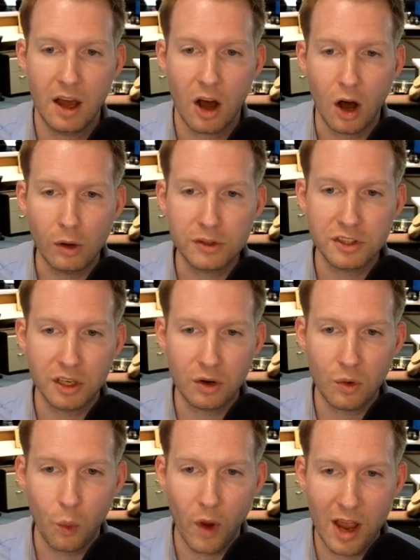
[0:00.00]
Also,
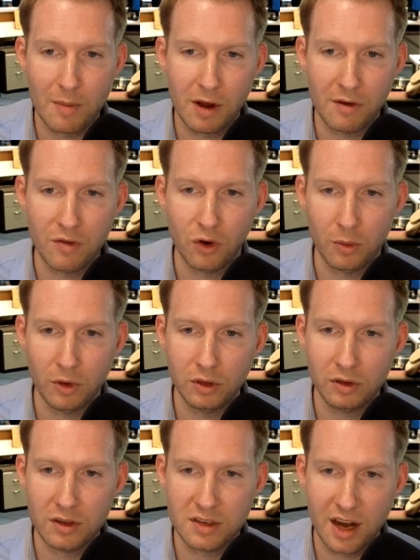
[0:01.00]
way above normal,
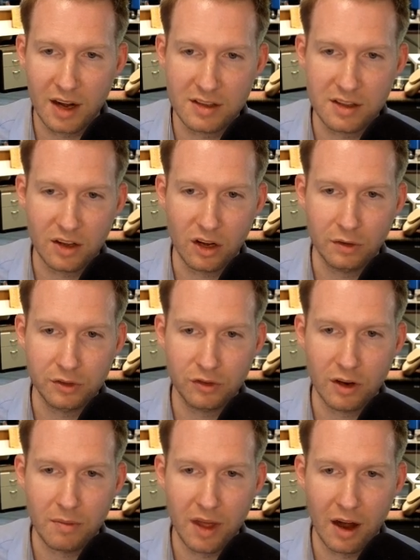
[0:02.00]
you kind of see the Gulf
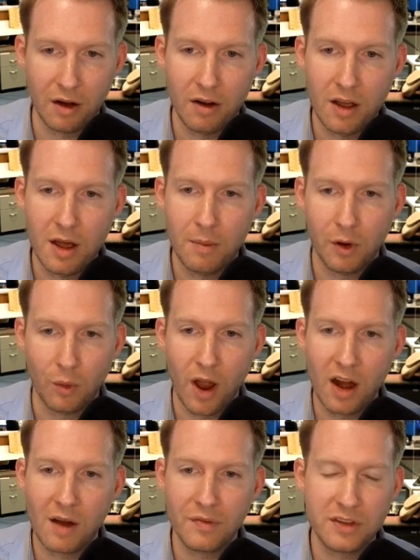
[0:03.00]
Stream there, but
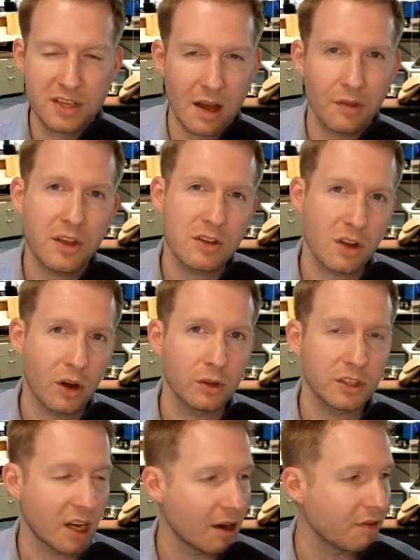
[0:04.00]
right off the southeast
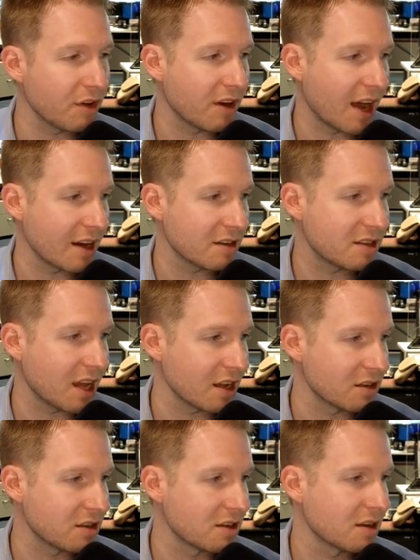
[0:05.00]
coast of the United
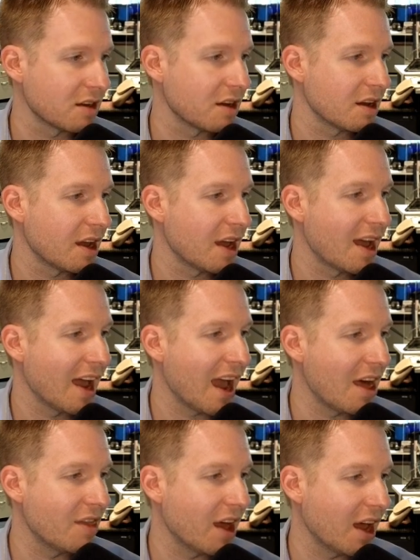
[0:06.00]
States,
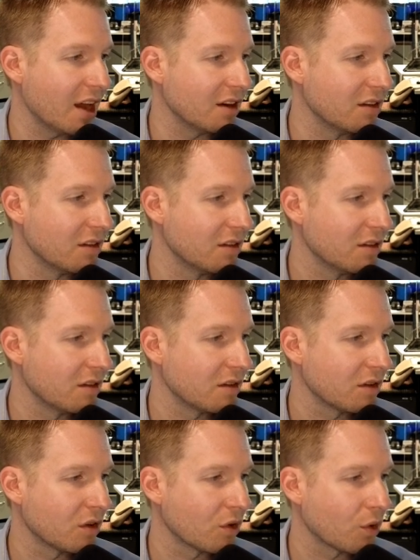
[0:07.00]
and then
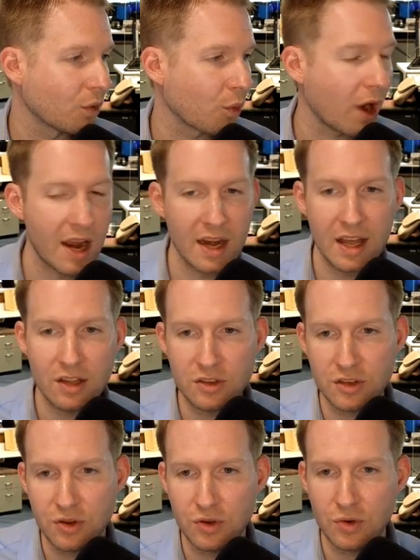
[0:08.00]
right
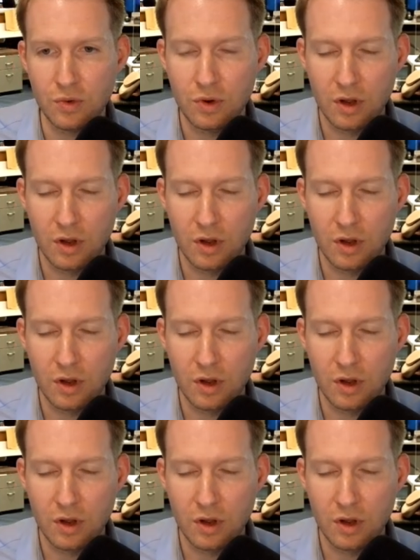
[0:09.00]
into